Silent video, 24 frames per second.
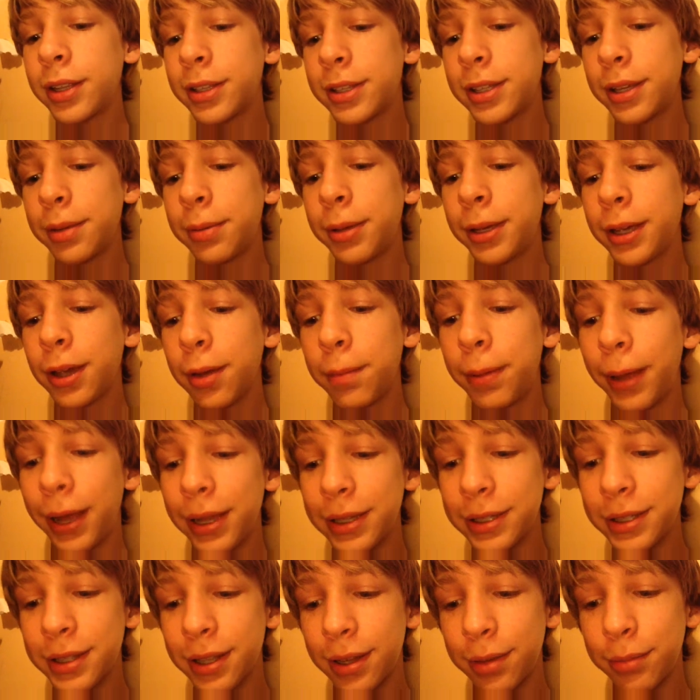see me go
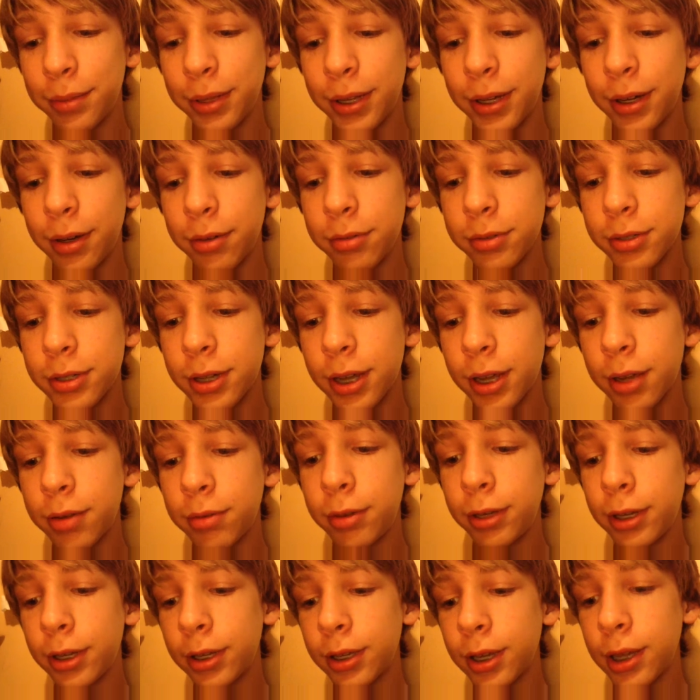past them, and I was like,
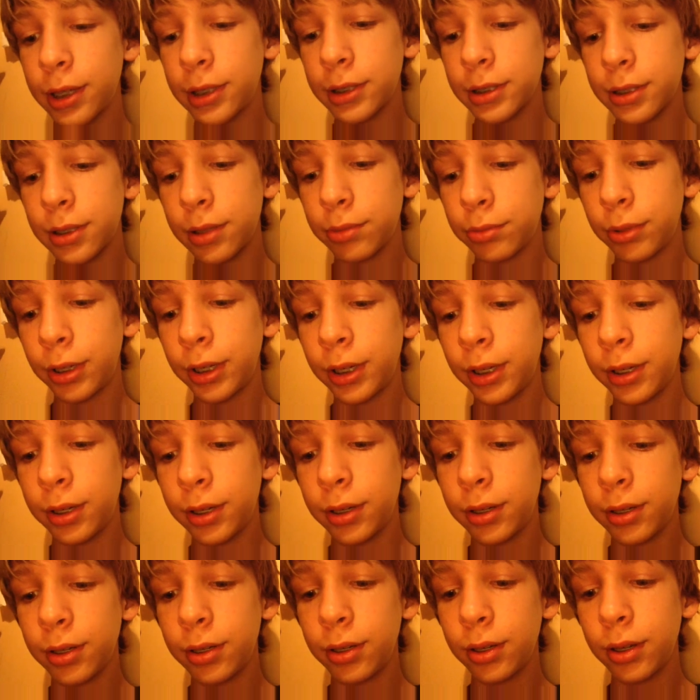wait, guys, I'm right
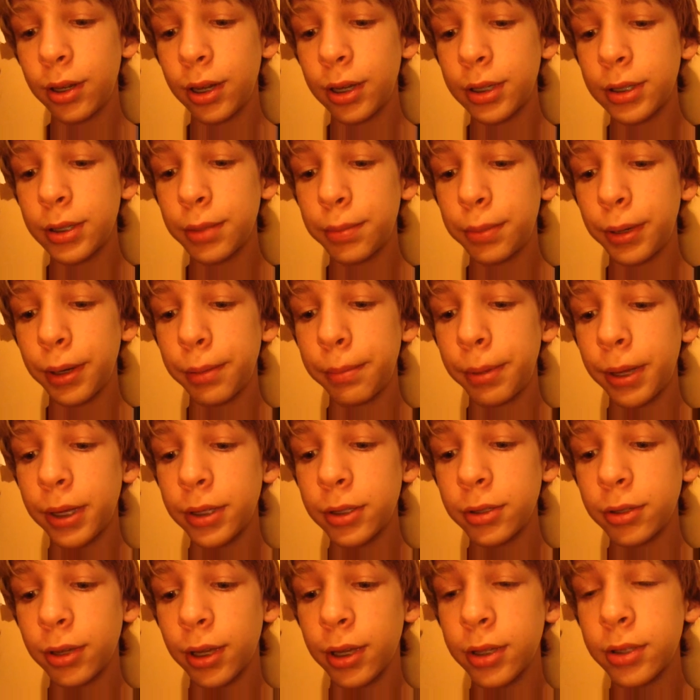here. I zip lined
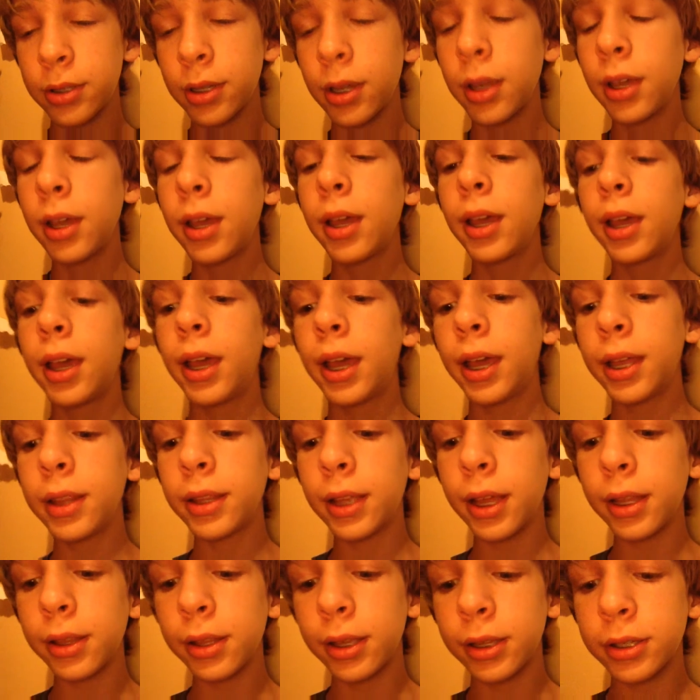past you guys. And
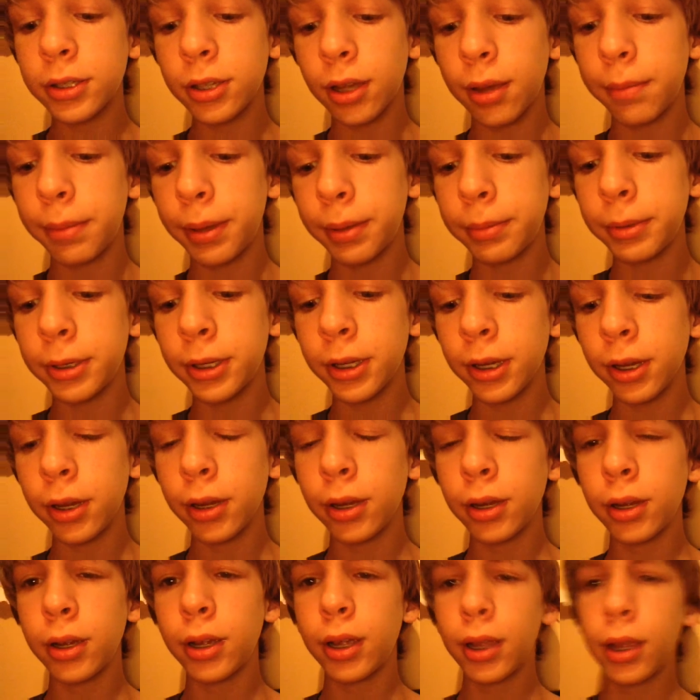then they saw a baby
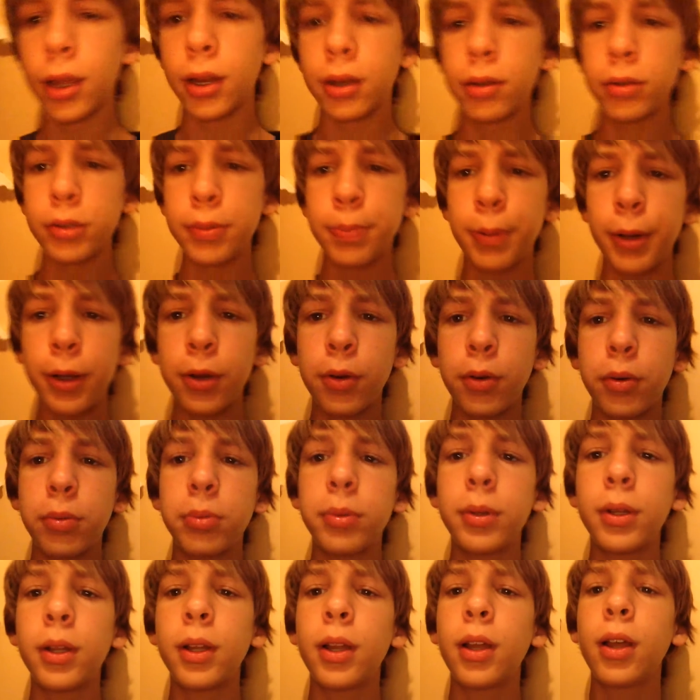deer, and it was pretty cool.
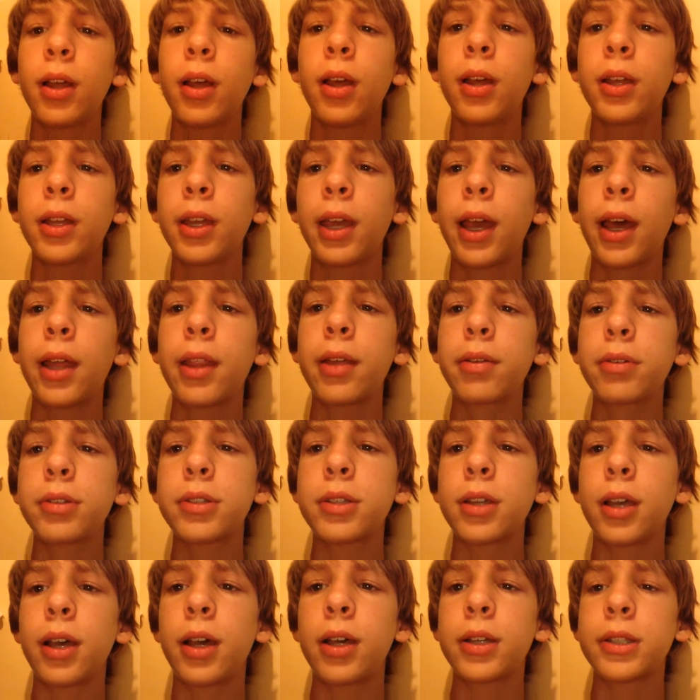Yeah, that was
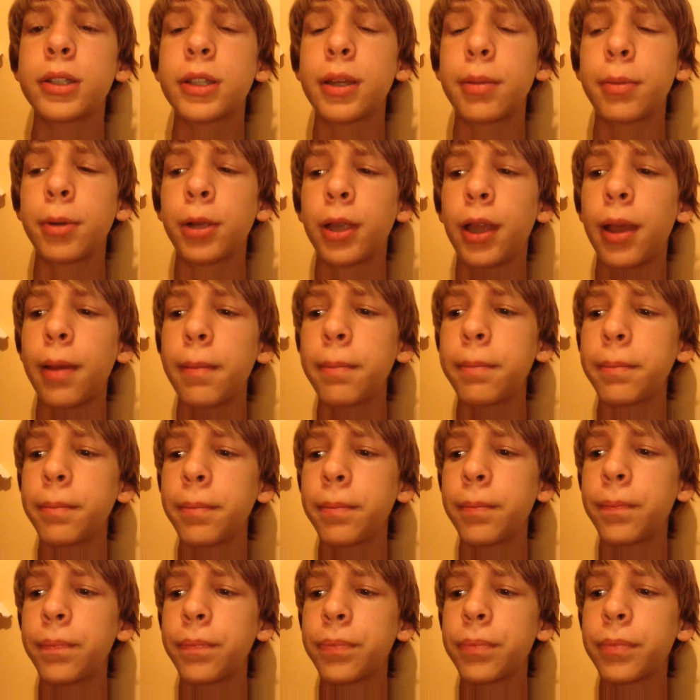uh, summer camp,
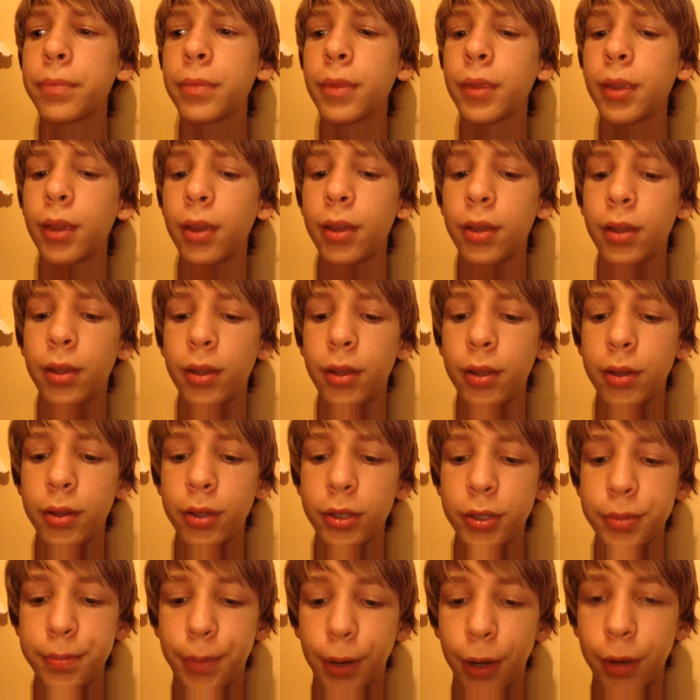at
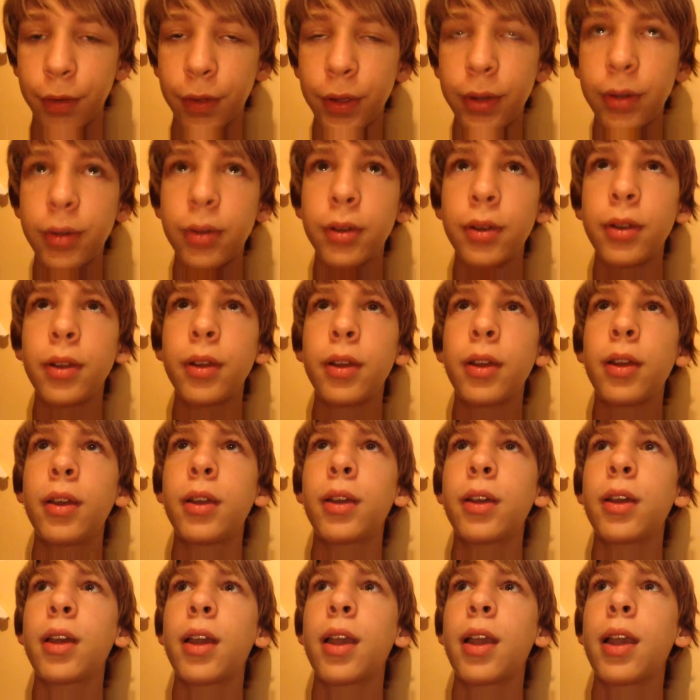least part of it.
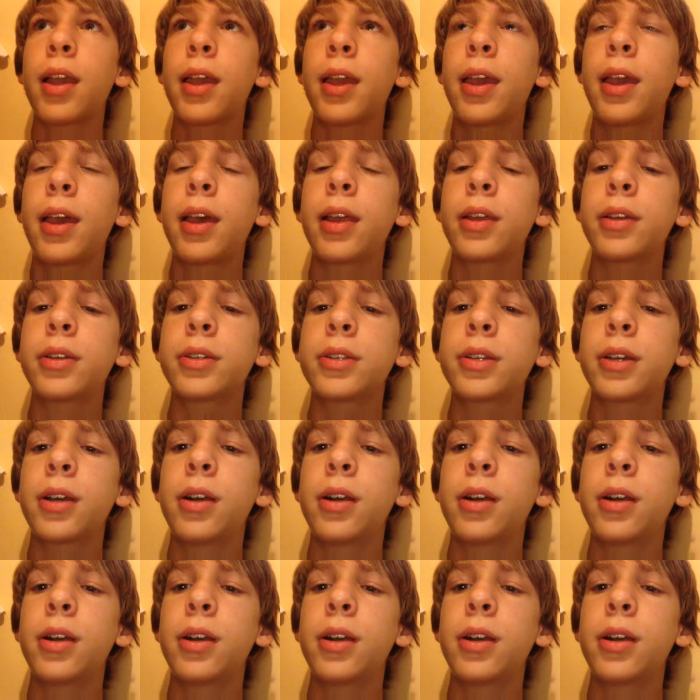And